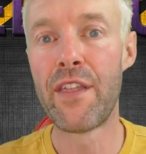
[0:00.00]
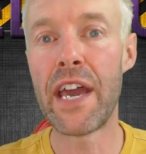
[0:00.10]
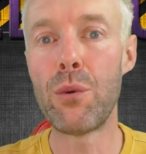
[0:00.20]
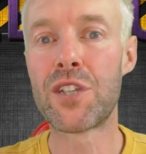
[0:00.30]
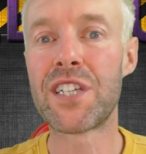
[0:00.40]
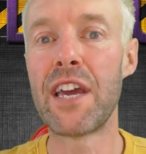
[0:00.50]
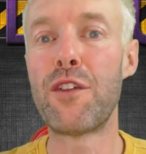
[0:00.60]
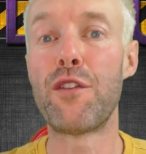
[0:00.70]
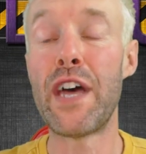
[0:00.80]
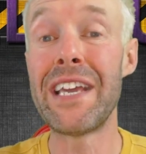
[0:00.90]
They would say
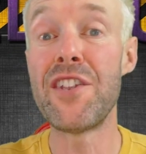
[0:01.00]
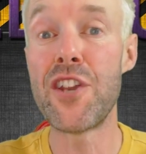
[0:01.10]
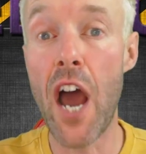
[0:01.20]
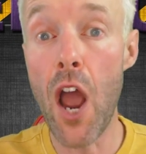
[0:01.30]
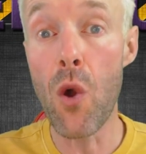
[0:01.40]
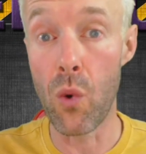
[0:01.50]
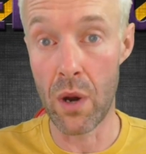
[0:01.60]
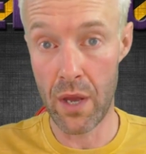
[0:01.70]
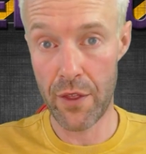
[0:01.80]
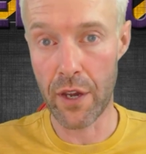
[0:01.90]
that they
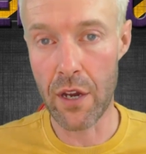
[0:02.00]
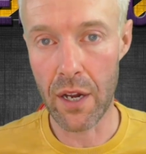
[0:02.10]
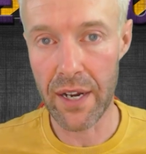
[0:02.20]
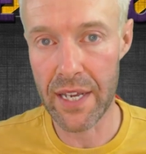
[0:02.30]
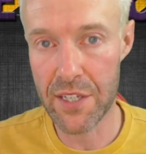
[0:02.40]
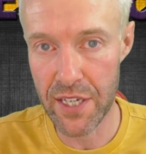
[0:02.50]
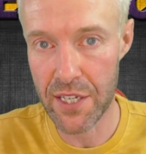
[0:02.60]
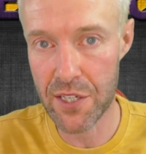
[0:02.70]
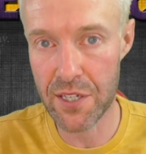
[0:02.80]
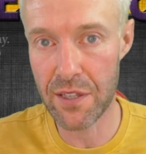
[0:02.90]
know that God
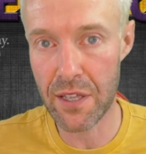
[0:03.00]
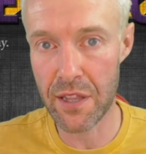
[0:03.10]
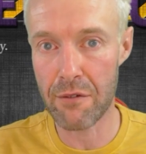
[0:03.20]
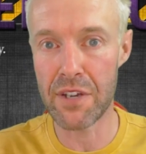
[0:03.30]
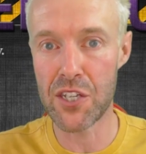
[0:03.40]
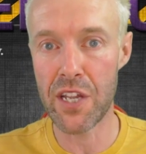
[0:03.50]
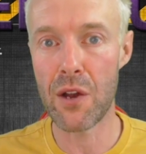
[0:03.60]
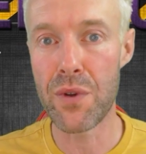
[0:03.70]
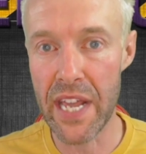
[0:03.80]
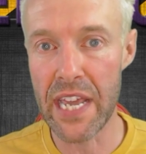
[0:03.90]
exists and that there is
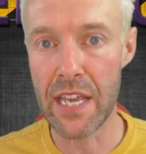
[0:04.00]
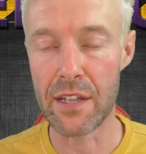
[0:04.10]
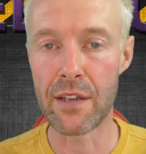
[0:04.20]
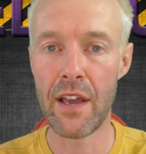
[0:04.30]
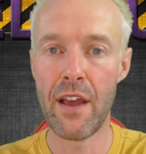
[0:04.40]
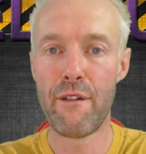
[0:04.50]
no need